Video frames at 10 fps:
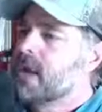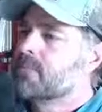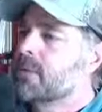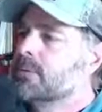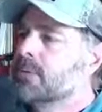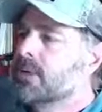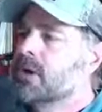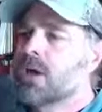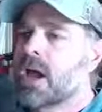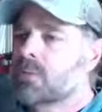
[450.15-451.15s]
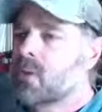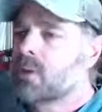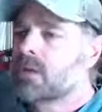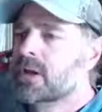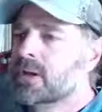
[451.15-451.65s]
Probably could have gotten
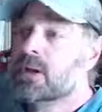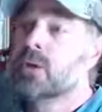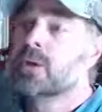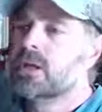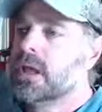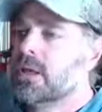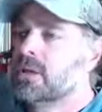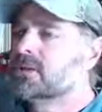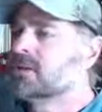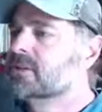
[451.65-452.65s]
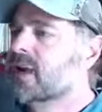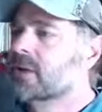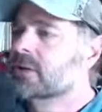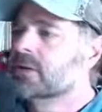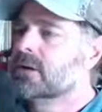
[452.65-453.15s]
more money, and knowing he had aces
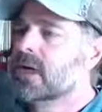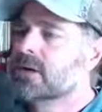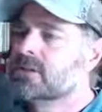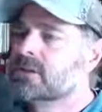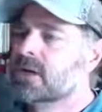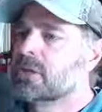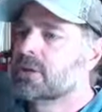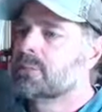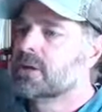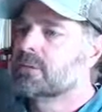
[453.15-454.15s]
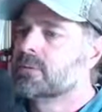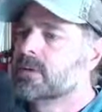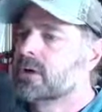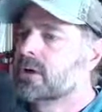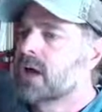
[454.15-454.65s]
now in hindsight, we
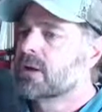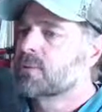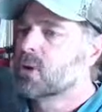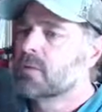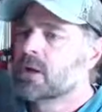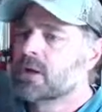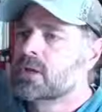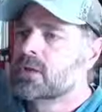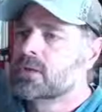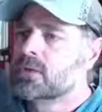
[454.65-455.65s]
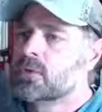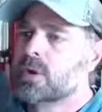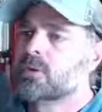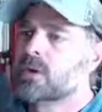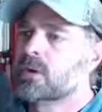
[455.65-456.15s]
probably could have gotten more money in on the
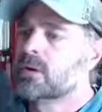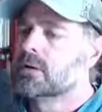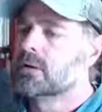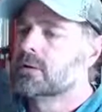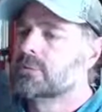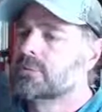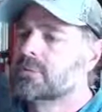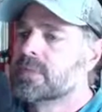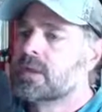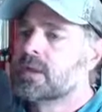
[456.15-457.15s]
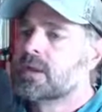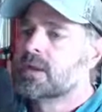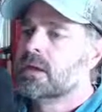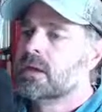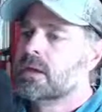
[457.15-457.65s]
river.
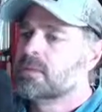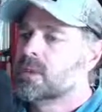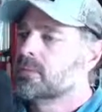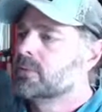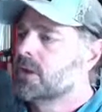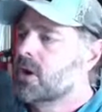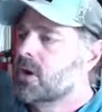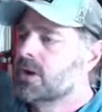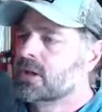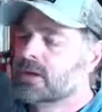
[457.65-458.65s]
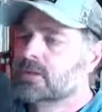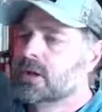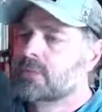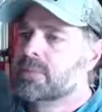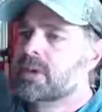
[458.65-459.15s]
He's probably calling
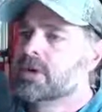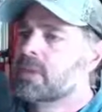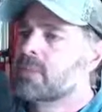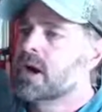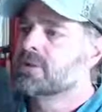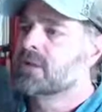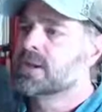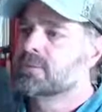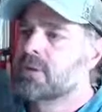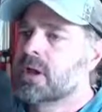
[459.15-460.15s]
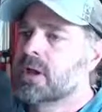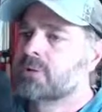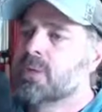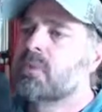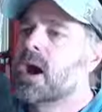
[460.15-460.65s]
a bigger than pot size bet.
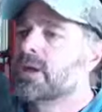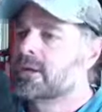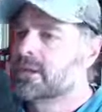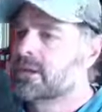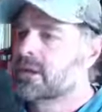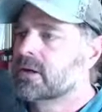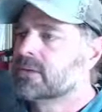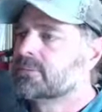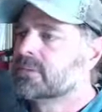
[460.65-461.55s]
We potted it there.